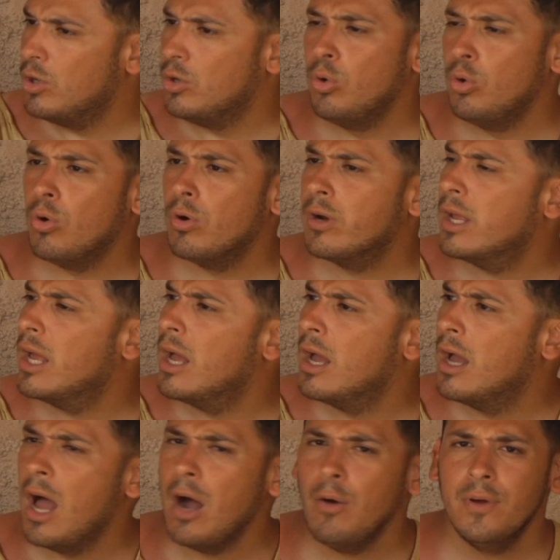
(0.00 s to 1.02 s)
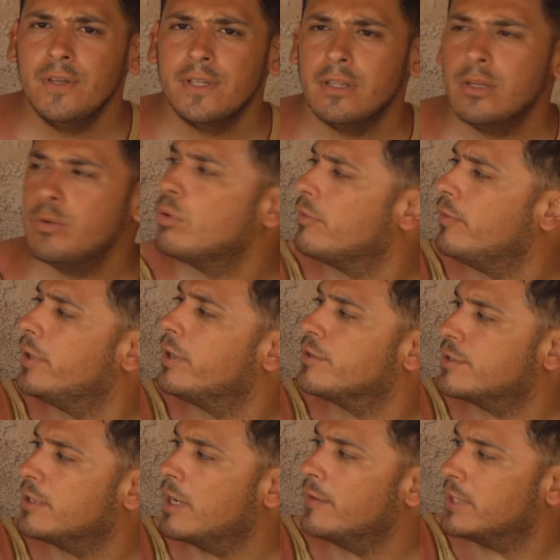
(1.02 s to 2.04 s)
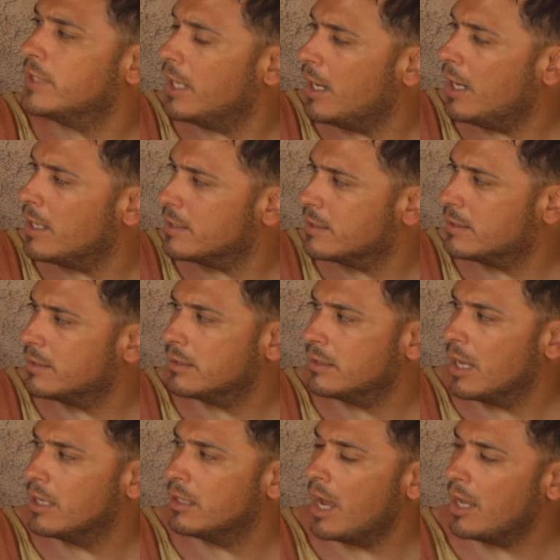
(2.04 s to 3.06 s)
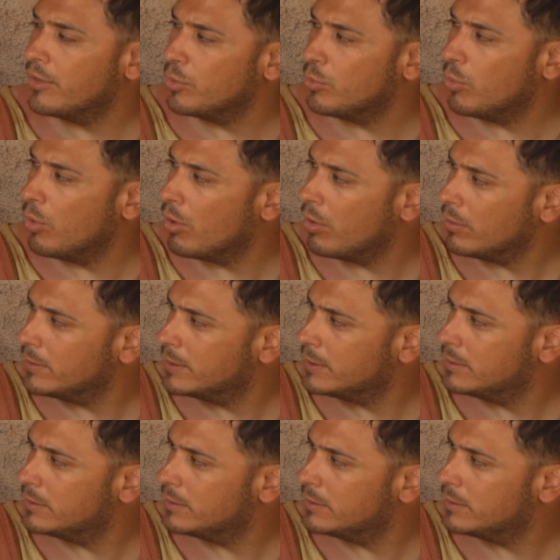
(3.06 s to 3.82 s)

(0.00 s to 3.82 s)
you. Lord, how is it you reveal yourself to us and not the world?